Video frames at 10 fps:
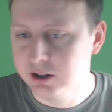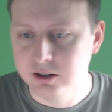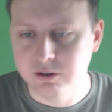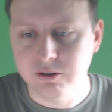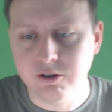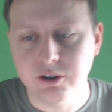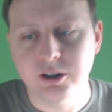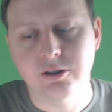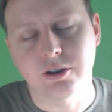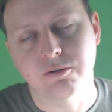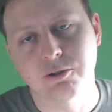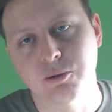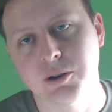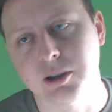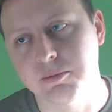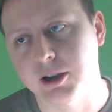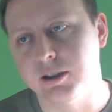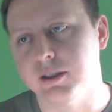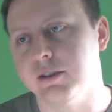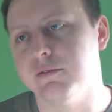So let's go ahead and talk real quick
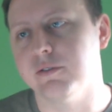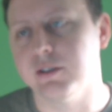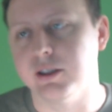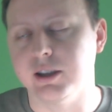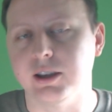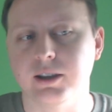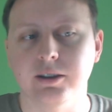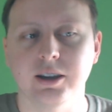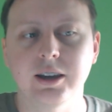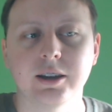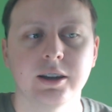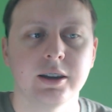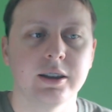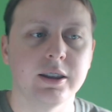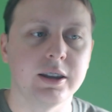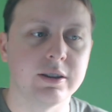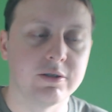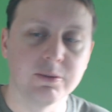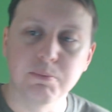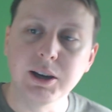about the the the
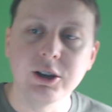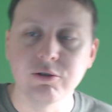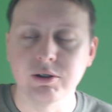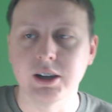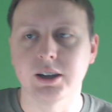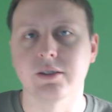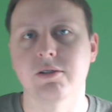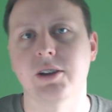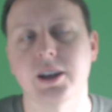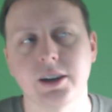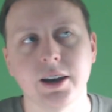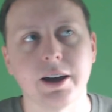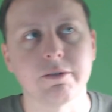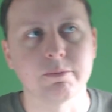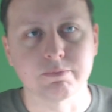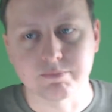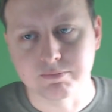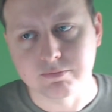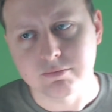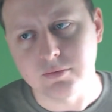being unique and standing out.
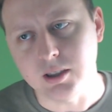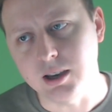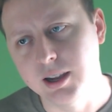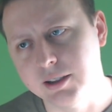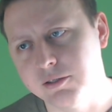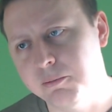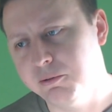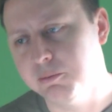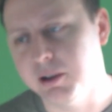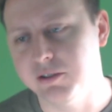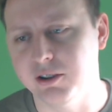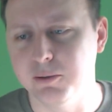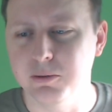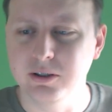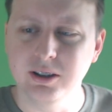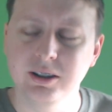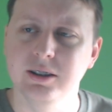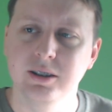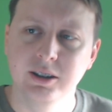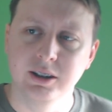And some of you may say, well,
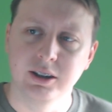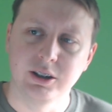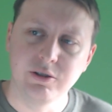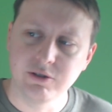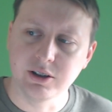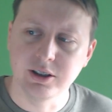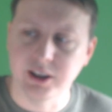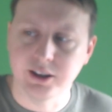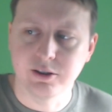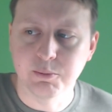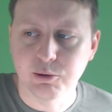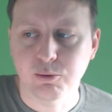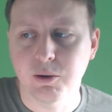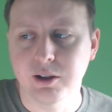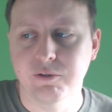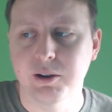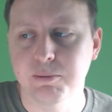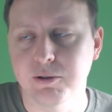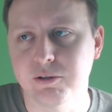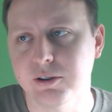Dylan, you said that the most qualified
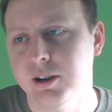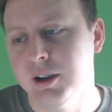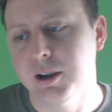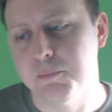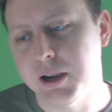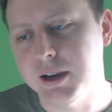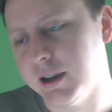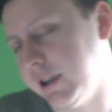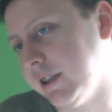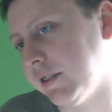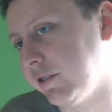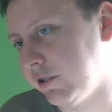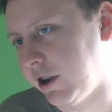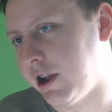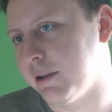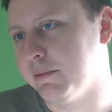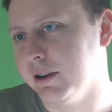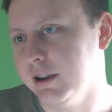person may not get the job